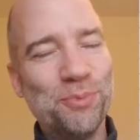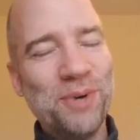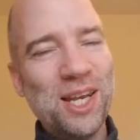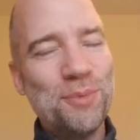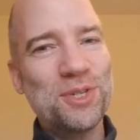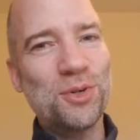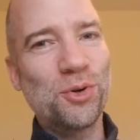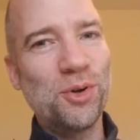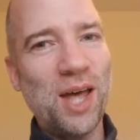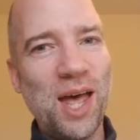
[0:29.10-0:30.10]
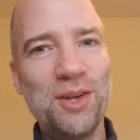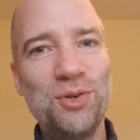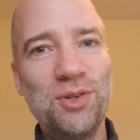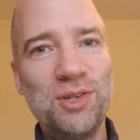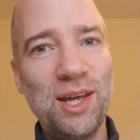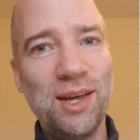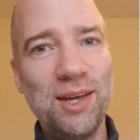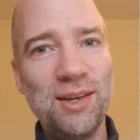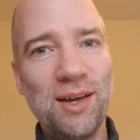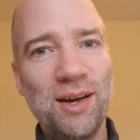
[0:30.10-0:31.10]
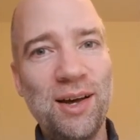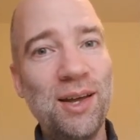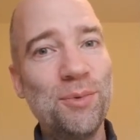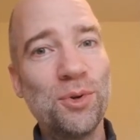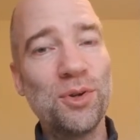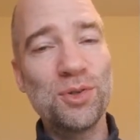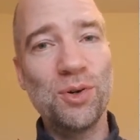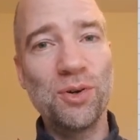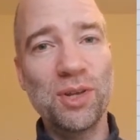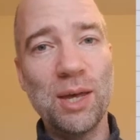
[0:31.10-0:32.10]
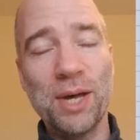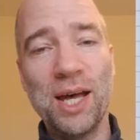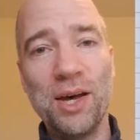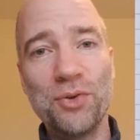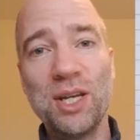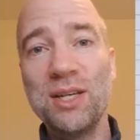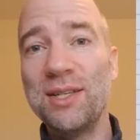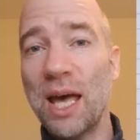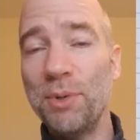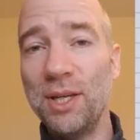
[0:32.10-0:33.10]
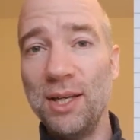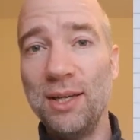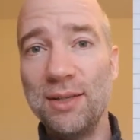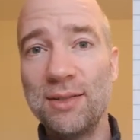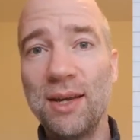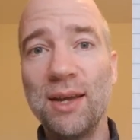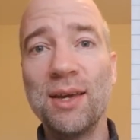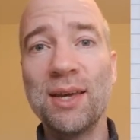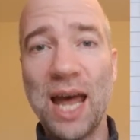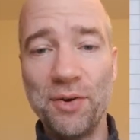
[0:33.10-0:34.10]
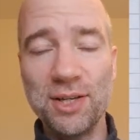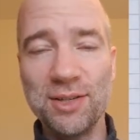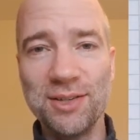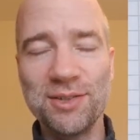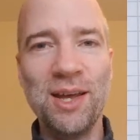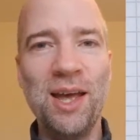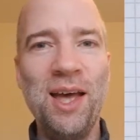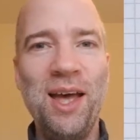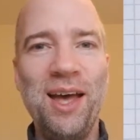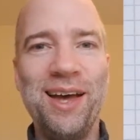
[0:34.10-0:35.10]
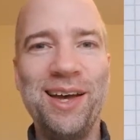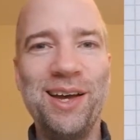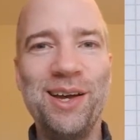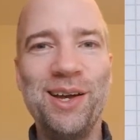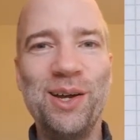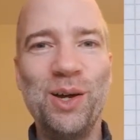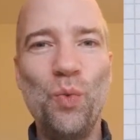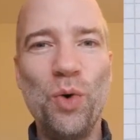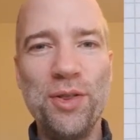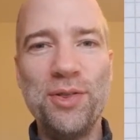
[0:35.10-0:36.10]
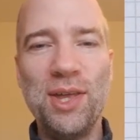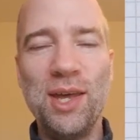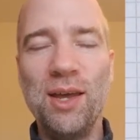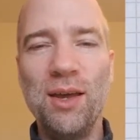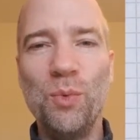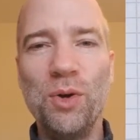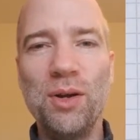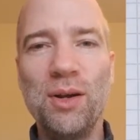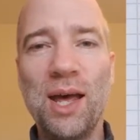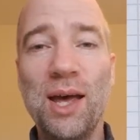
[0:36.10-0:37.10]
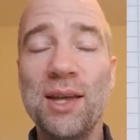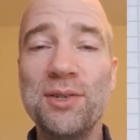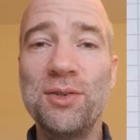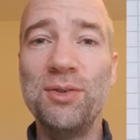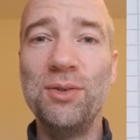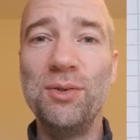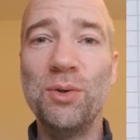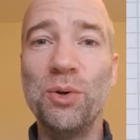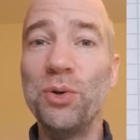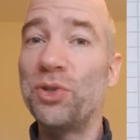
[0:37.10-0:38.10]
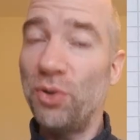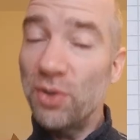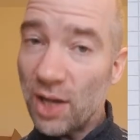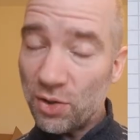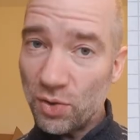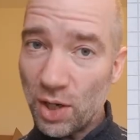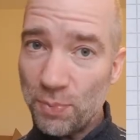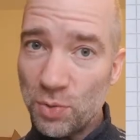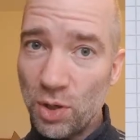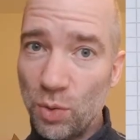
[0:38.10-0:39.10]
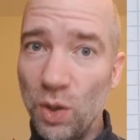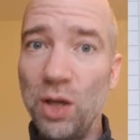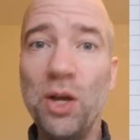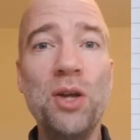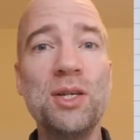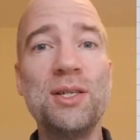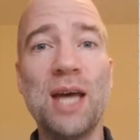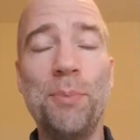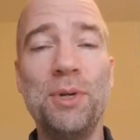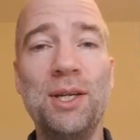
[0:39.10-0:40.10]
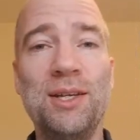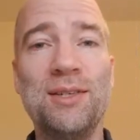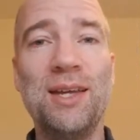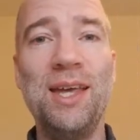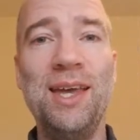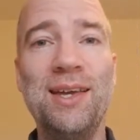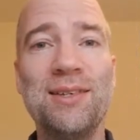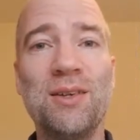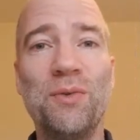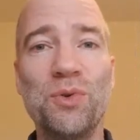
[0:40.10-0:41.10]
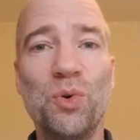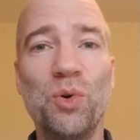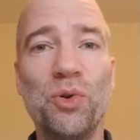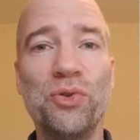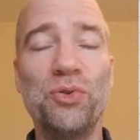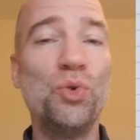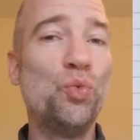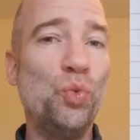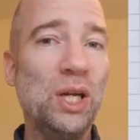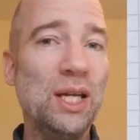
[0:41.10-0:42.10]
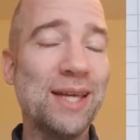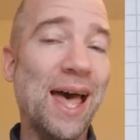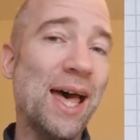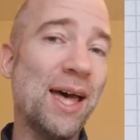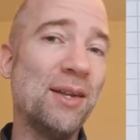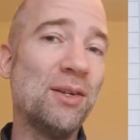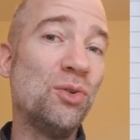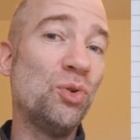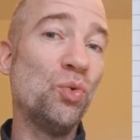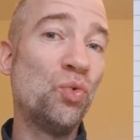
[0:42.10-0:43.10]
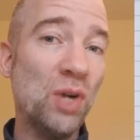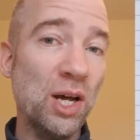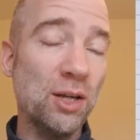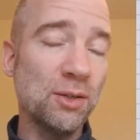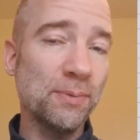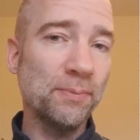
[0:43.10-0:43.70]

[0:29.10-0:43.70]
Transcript: my name is Hakon, and today I'm going to talk about Japanese characters. One thing one has to or should get to grips with when learning Japanese is, of course, to read and to write.